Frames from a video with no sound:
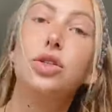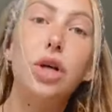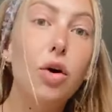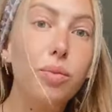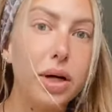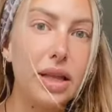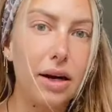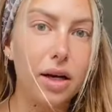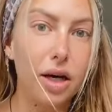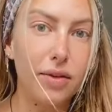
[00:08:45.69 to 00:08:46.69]
don't put
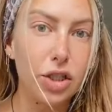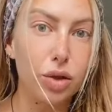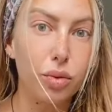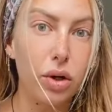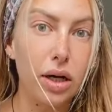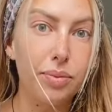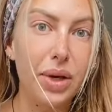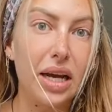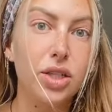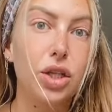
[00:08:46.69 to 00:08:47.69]
that on your vision board
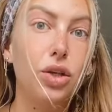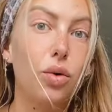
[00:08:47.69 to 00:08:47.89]
because